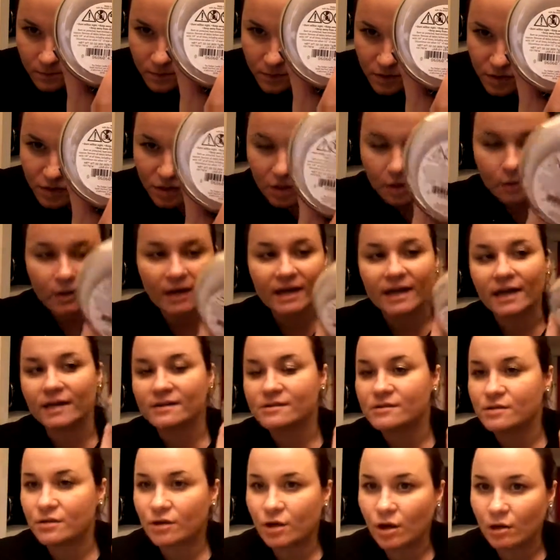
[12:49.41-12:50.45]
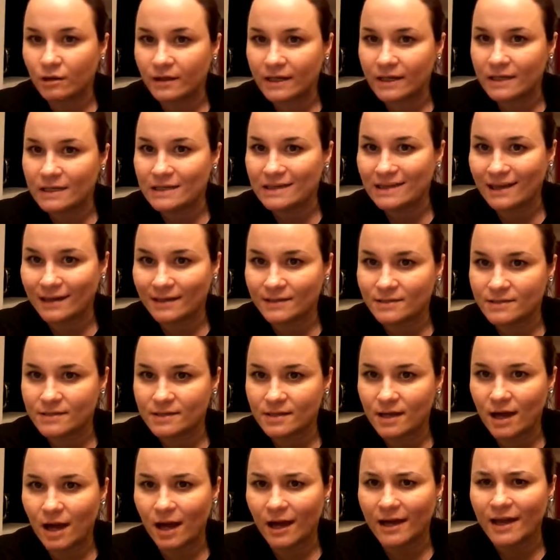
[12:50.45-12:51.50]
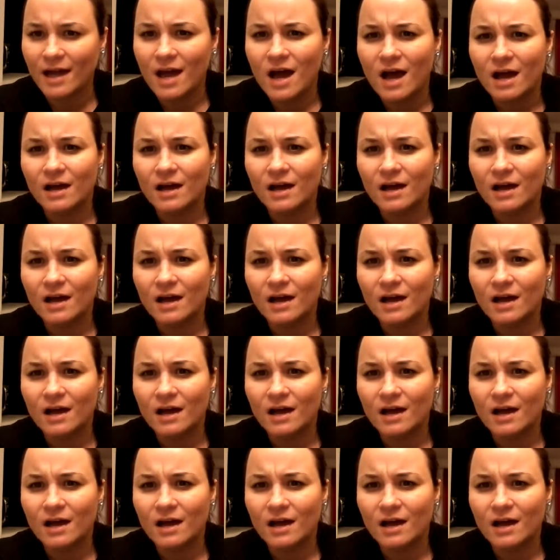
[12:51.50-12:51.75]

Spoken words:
So I guess they're calling it Night Sky.